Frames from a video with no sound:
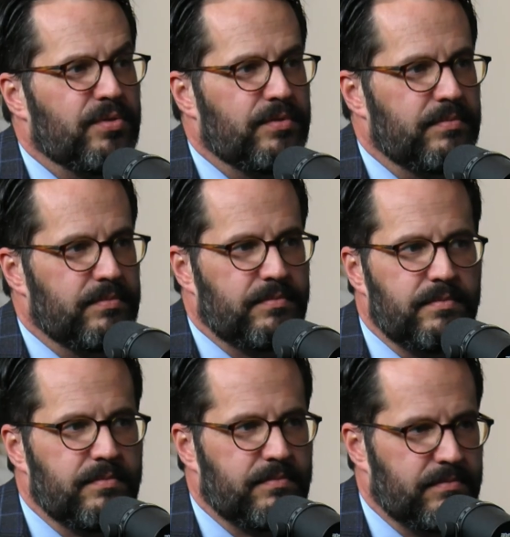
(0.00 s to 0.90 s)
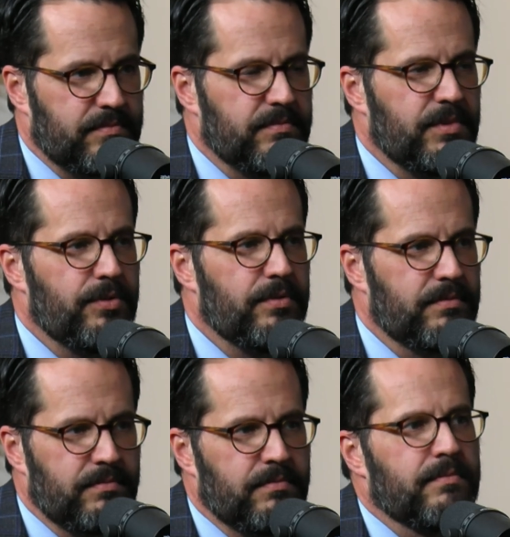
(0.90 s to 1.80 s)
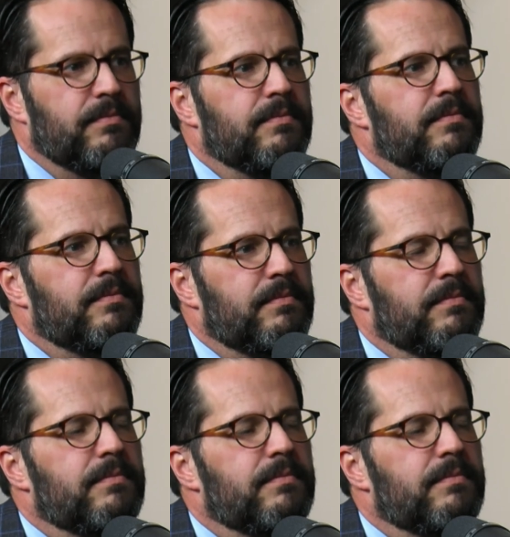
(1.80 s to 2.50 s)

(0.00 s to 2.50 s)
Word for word: bull. In a bull. That's you, the backbone,